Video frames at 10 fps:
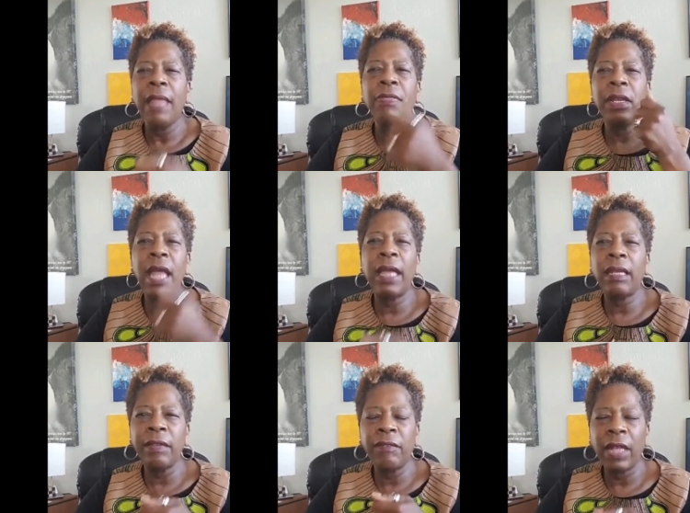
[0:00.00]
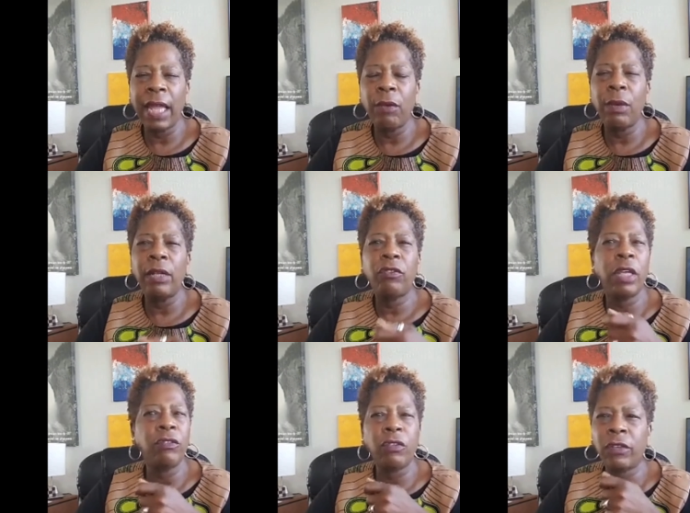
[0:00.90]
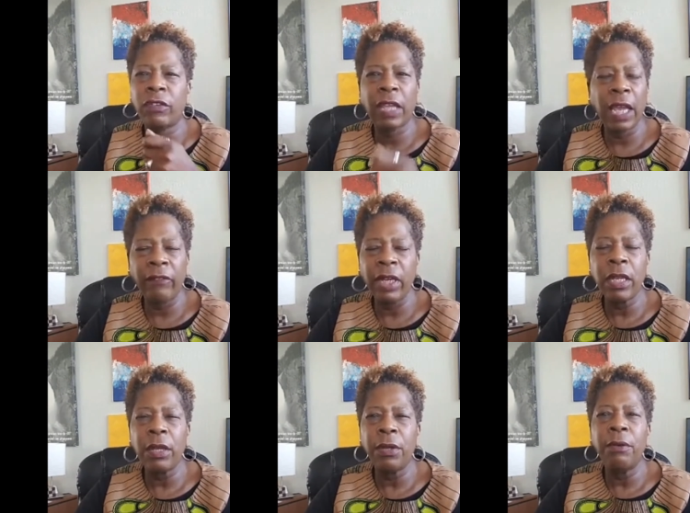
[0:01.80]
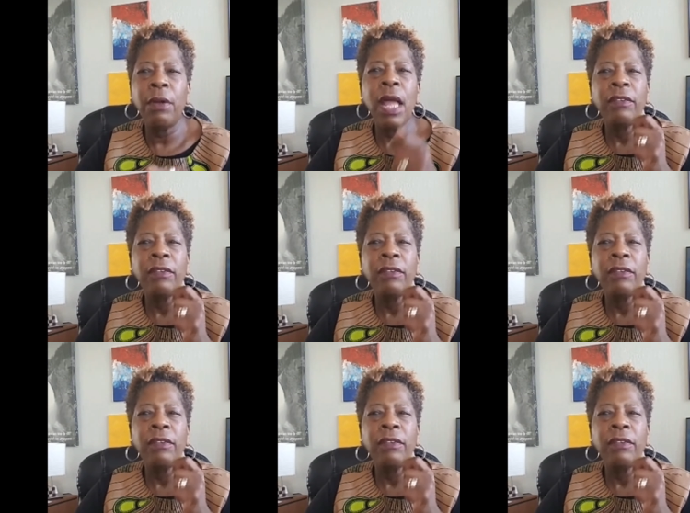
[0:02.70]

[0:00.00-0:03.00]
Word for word: And the negative language is just scaring you,